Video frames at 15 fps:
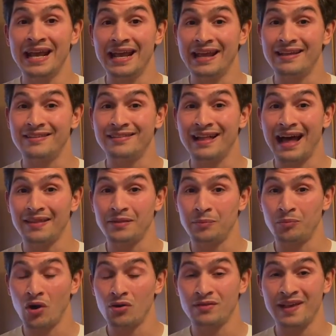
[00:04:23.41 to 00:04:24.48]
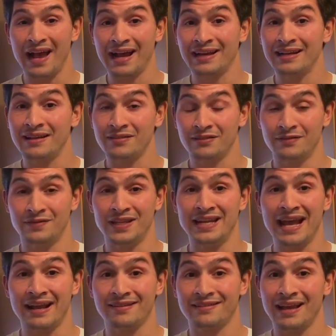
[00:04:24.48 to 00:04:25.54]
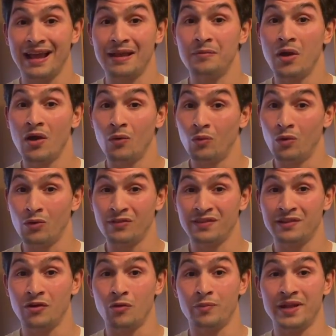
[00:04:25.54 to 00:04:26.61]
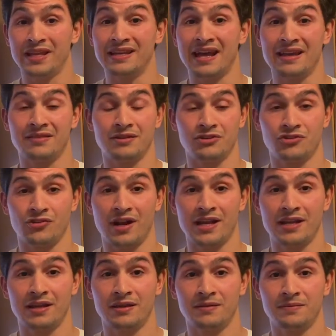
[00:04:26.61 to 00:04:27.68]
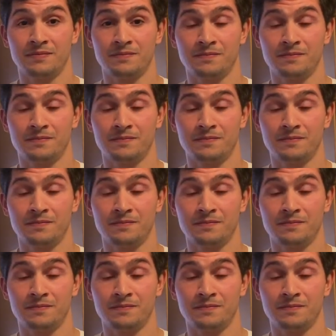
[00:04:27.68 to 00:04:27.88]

is that the protagonist of the next game will still be Nathan Drake.